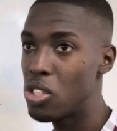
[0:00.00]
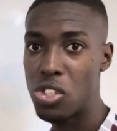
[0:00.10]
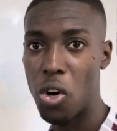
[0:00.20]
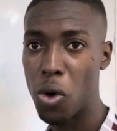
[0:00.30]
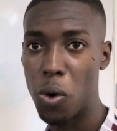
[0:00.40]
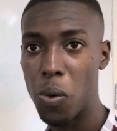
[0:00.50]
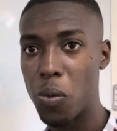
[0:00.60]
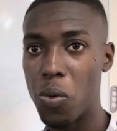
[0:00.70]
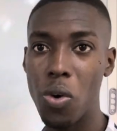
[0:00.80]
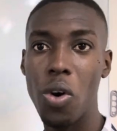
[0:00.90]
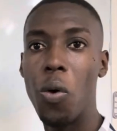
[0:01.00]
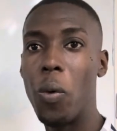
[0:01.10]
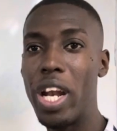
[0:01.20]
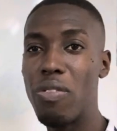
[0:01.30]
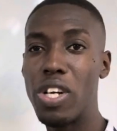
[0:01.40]
So
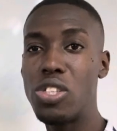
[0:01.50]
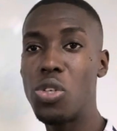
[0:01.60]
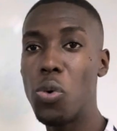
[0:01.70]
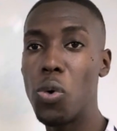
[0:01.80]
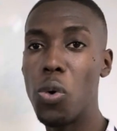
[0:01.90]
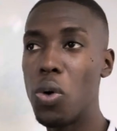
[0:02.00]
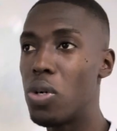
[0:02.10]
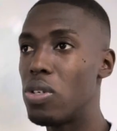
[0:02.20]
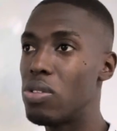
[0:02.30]
whenever two